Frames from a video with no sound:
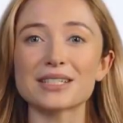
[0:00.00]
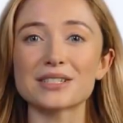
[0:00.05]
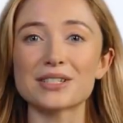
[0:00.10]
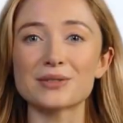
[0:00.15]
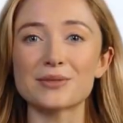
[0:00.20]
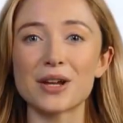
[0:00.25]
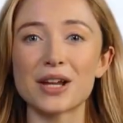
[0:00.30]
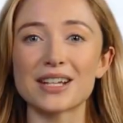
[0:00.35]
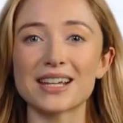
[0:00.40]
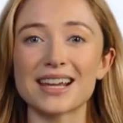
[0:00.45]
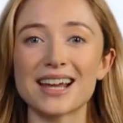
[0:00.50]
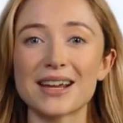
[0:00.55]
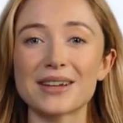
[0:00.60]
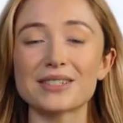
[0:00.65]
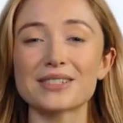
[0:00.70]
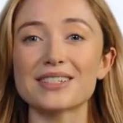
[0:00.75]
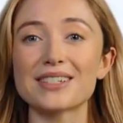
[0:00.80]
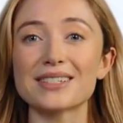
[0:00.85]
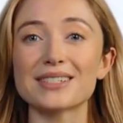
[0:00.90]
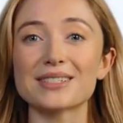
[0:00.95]
is log
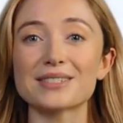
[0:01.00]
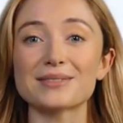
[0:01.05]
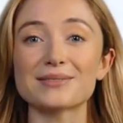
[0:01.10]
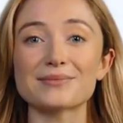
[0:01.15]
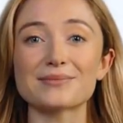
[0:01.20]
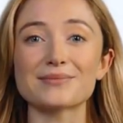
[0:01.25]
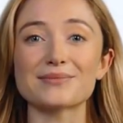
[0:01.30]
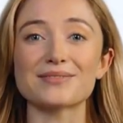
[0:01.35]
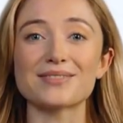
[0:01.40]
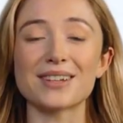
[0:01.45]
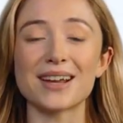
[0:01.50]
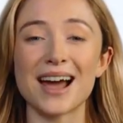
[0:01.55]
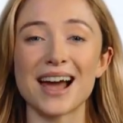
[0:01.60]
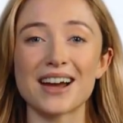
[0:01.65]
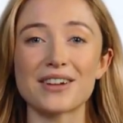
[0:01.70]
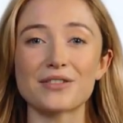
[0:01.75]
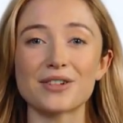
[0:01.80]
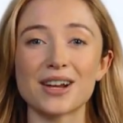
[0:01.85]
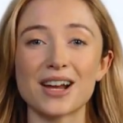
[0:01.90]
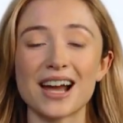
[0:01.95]
analysis.
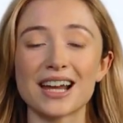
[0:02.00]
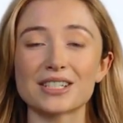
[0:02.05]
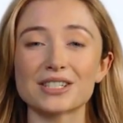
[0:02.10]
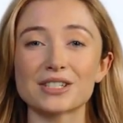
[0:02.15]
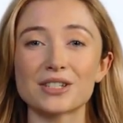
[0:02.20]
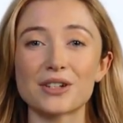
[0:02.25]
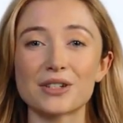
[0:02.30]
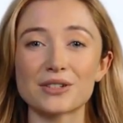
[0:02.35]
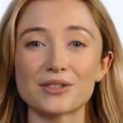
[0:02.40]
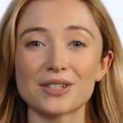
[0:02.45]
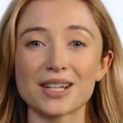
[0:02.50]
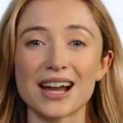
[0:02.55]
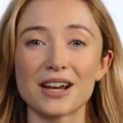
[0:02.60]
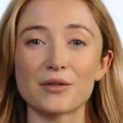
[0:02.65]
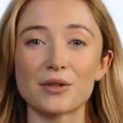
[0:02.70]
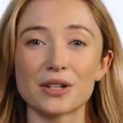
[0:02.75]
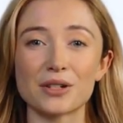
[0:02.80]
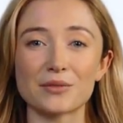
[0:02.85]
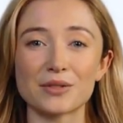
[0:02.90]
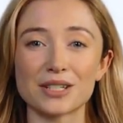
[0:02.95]
Every action on your
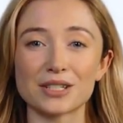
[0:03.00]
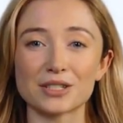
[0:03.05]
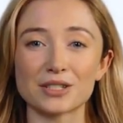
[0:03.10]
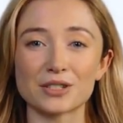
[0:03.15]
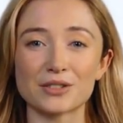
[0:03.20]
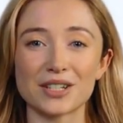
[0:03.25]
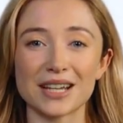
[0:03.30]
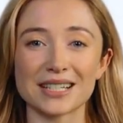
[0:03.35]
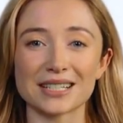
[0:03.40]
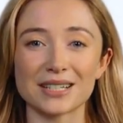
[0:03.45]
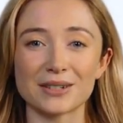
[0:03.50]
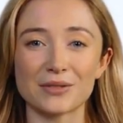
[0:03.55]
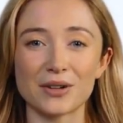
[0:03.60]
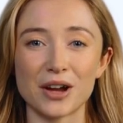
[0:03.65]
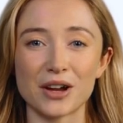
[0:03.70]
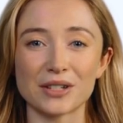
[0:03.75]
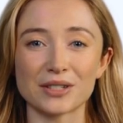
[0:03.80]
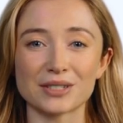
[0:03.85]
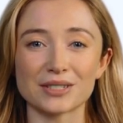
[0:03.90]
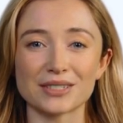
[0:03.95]
network leaves a trace in
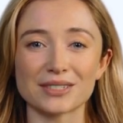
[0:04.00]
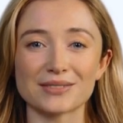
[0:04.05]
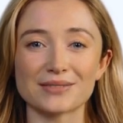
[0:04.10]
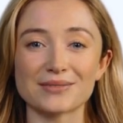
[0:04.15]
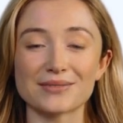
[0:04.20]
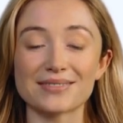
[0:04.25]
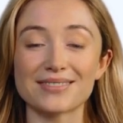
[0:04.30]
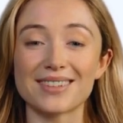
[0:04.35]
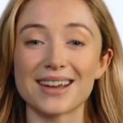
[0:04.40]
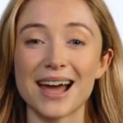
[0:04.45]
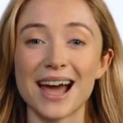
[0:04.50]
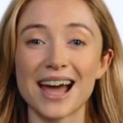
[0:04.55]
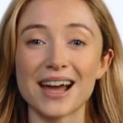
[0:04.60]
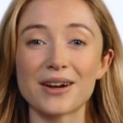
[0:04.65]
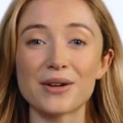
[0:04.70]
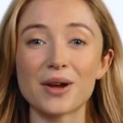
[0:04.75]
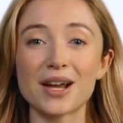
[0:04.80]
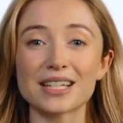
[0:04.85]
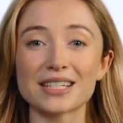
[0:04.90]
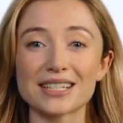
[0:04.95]
logs.
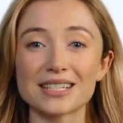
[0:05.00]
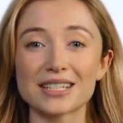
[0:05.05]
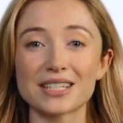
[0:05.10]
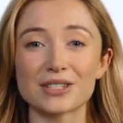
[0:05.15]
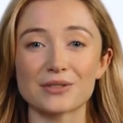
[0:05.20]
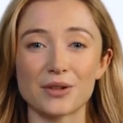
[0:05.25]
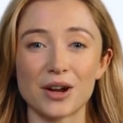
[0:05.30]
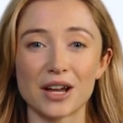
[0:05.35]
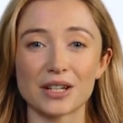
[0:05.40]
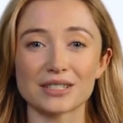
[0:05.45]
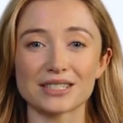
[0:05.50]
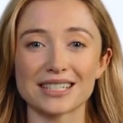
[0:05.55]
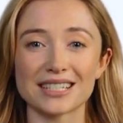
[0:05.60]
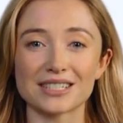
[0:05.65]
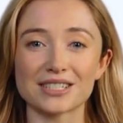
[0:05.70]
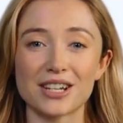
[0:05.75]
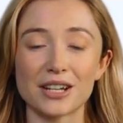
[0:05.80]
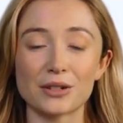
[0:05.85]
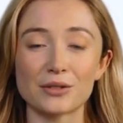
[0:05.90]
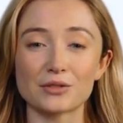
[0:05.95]
Analyzing these logs can
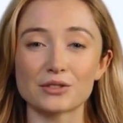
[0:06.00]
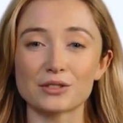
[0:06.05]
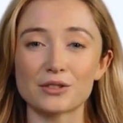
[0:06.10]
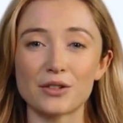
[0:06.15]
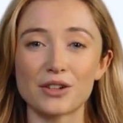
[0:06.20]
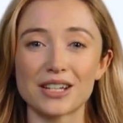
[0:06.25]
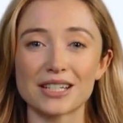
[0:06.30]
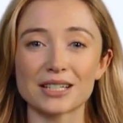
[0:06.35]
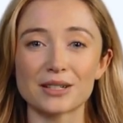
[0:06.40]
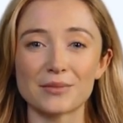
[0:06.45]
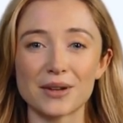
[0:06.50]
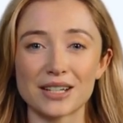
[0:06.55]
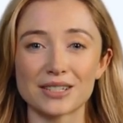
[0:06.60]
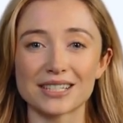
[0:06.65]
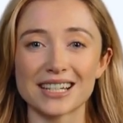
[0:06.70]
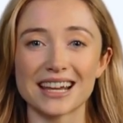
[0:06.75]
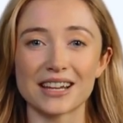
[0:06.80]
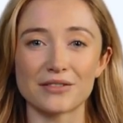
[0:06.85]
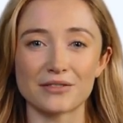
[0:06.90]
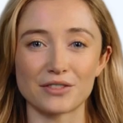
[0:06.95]
tell you stories about
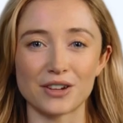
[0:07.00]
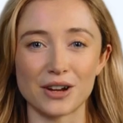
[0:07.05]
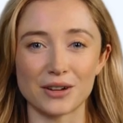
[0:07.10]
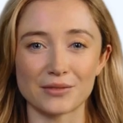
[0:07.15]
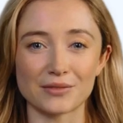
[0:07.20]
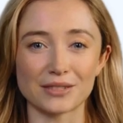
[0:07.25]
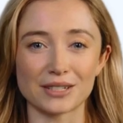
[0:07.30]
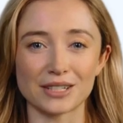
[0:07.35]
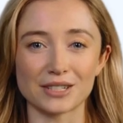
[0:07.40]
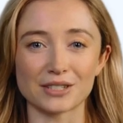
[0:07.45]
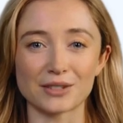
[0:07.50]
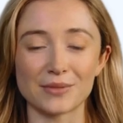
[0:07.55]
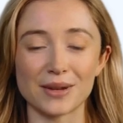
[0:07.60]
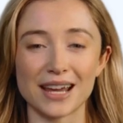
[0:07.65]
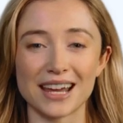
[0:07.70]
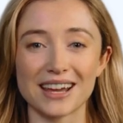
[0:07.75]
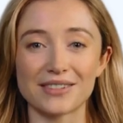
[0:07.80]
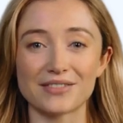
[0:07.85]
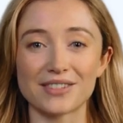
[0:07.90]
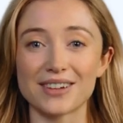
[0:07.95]
data flow, user
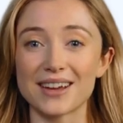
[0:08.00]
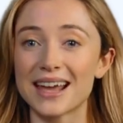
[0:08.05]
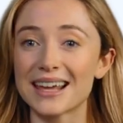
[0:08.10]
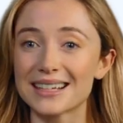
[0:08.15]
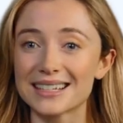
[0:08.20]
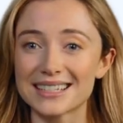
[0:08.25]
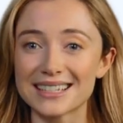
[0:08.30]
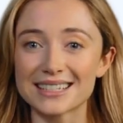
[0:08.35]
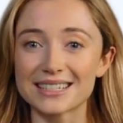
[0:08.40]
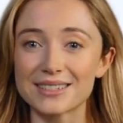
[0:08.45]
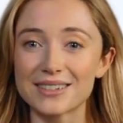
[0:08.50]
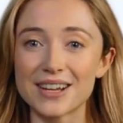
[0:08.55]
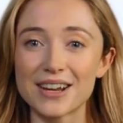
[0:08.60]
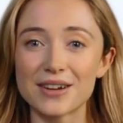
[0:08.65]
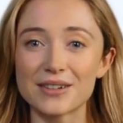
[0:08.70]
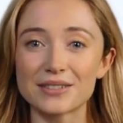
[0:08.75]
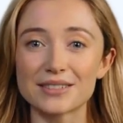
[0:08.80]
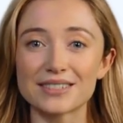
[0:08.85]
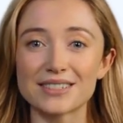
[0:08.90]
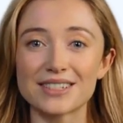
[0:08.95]
behavior, and system
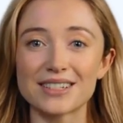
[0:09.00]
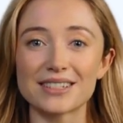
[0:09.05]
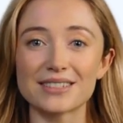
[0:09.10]
health.